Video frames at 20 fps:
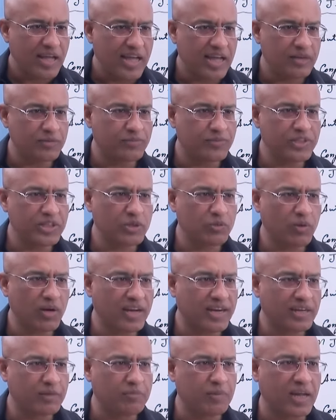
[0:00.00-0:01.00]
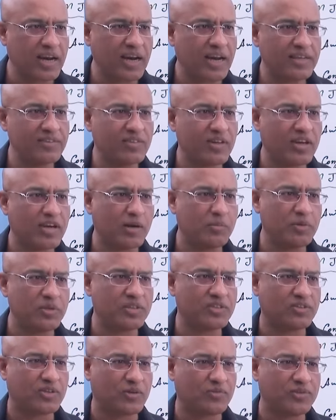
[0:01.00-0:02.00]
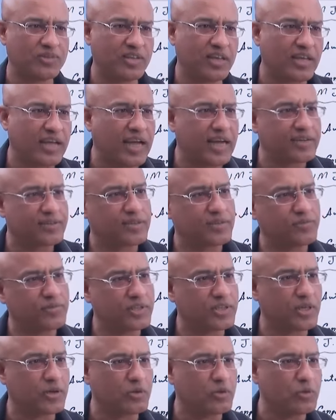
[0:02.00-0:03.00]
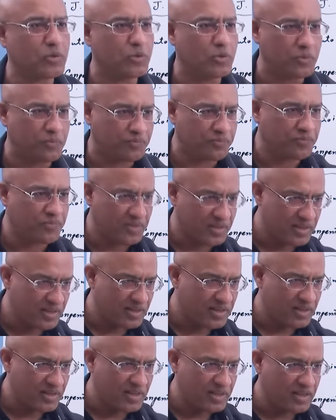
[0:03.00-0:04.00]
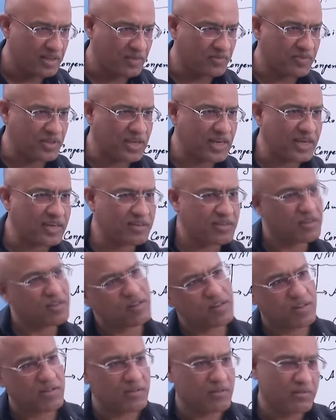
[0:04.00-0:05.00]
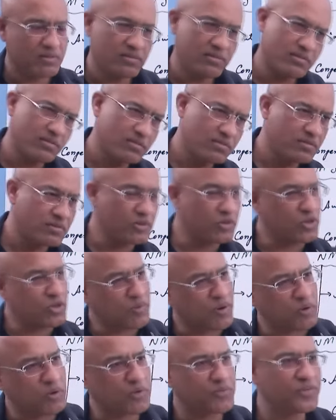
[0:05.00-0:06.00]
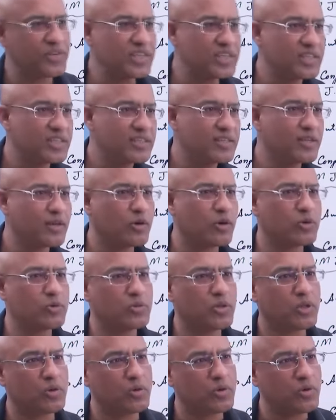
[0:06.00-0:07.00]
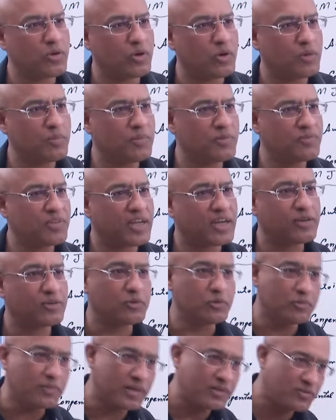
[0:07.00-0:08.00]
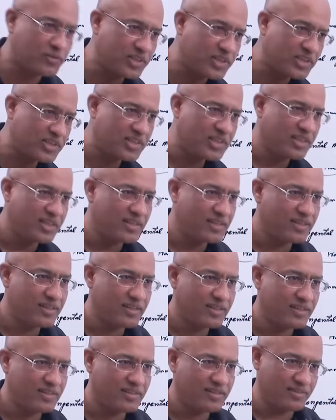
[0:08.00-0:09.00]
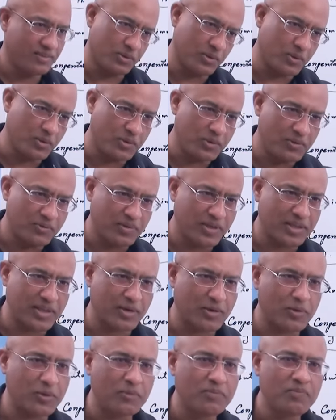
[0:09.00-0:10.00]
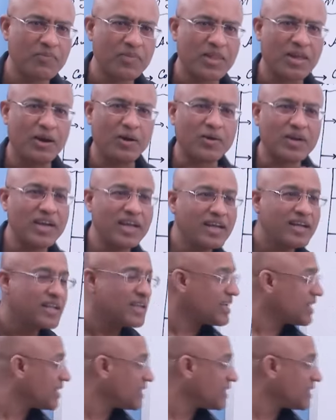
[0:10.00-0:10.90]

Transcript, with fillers: and fish will get paralyzed and come on the surface and catch the fish and go home. If they get good amount of fish, they go to their own home. If they get too much fish, you know where they go. Okay,